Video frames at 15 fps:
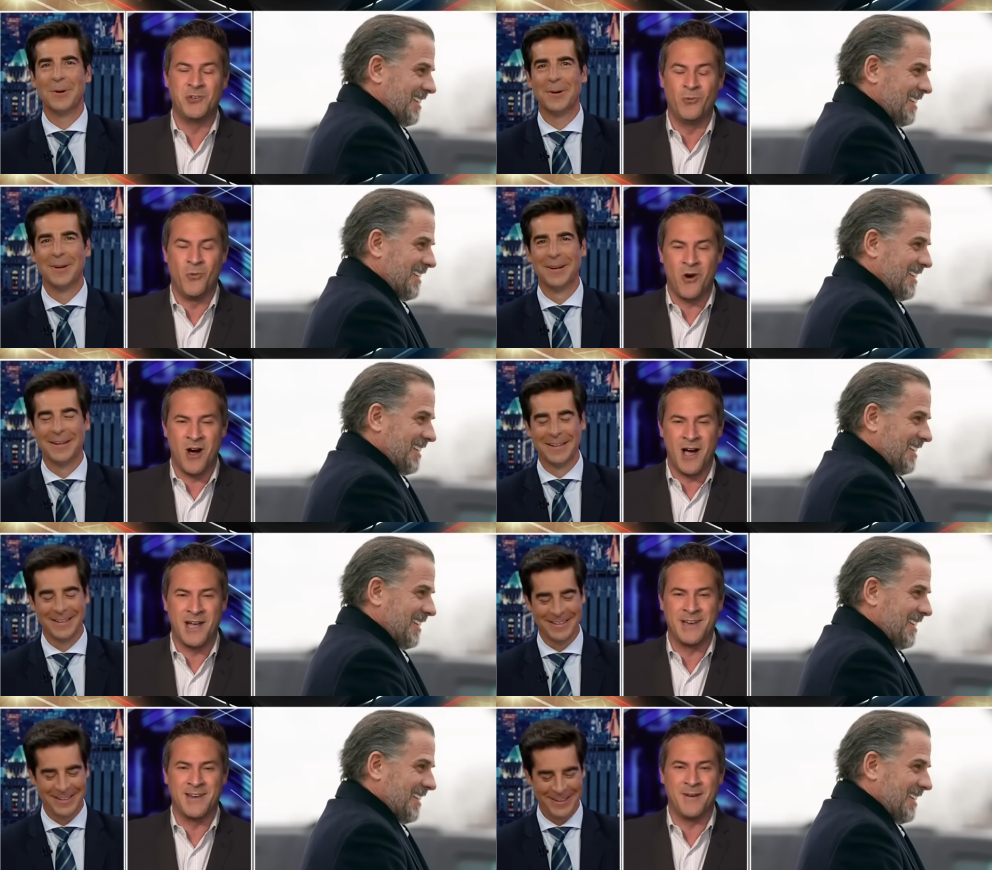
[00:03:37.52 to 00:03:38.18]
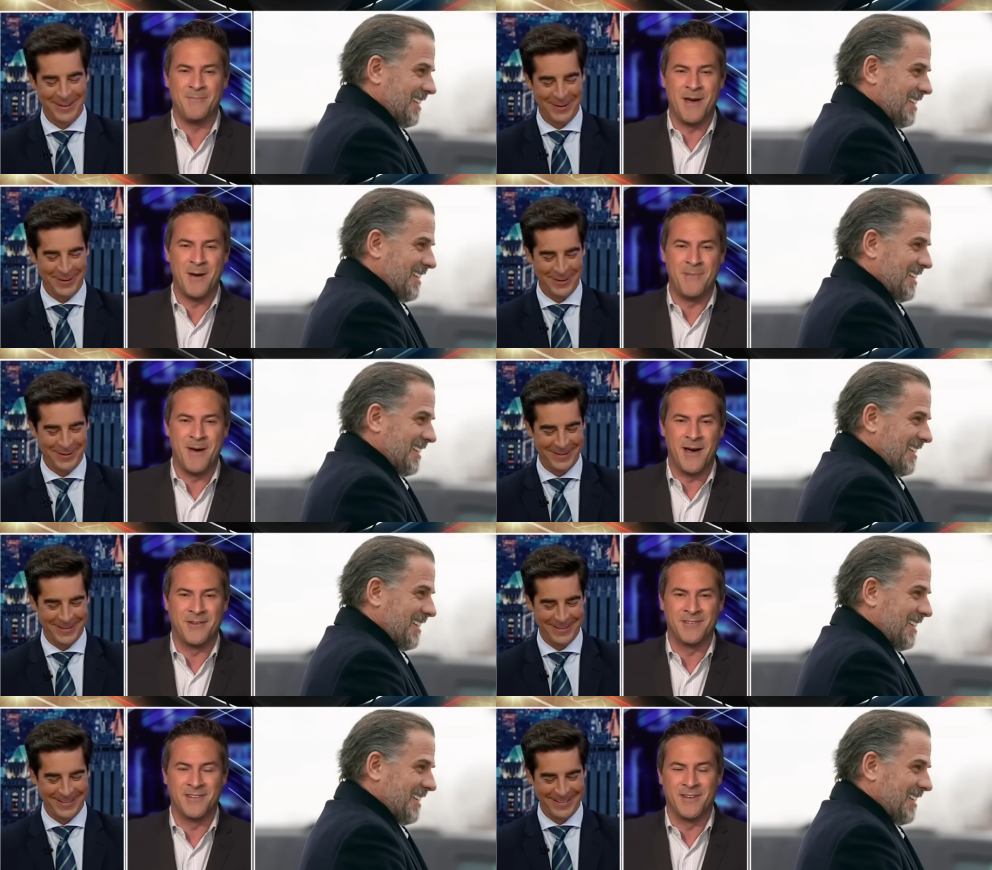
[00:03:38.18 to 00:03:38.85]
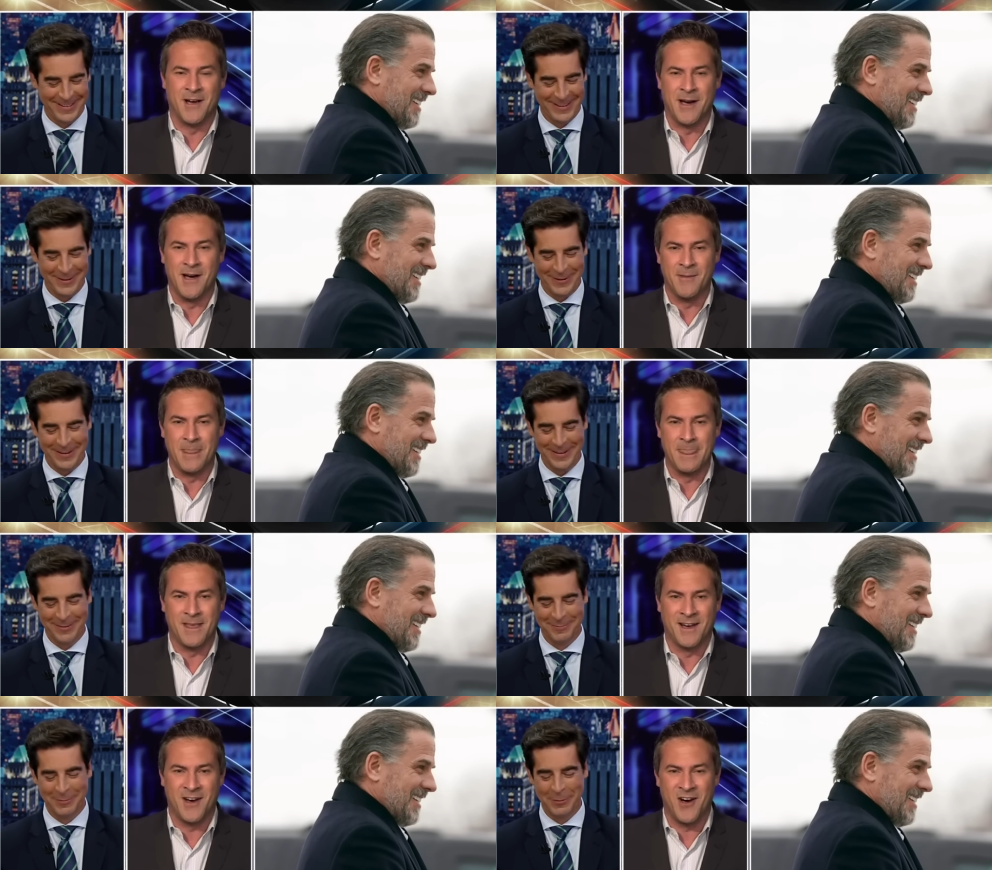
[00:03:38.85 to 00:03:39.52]
Speaker 1: want about uh, right.
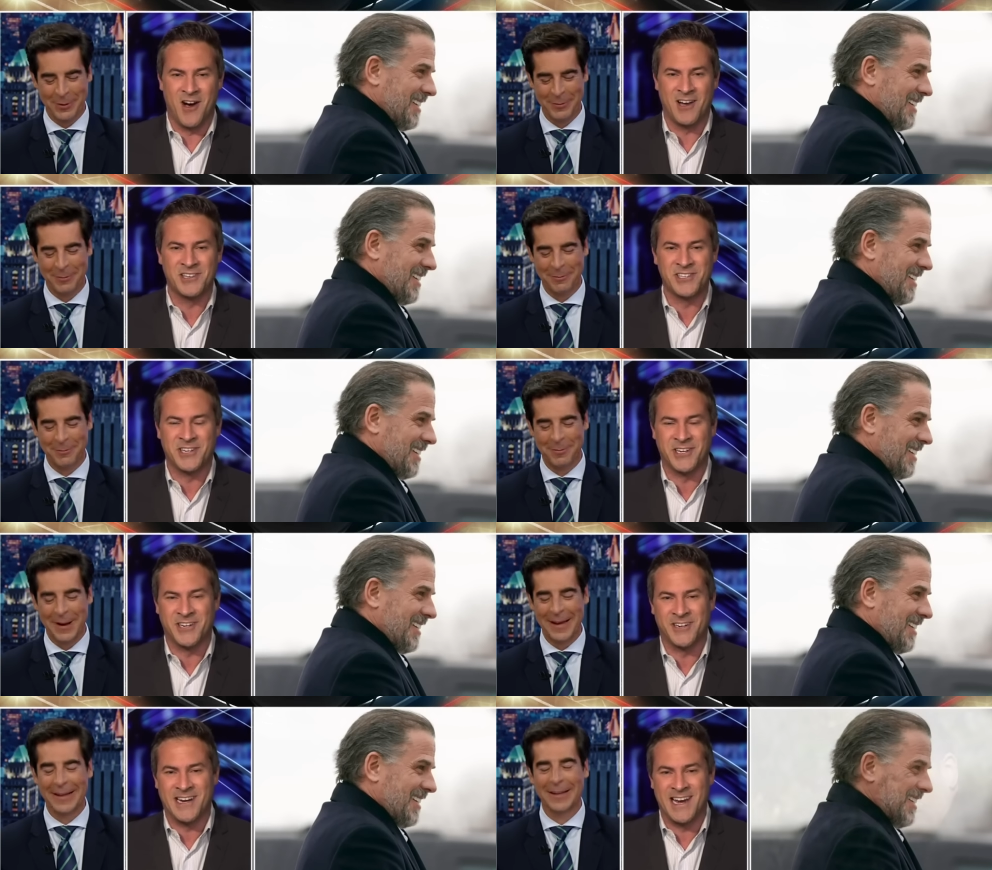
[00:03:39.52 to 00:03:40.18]
Hunter. Mike,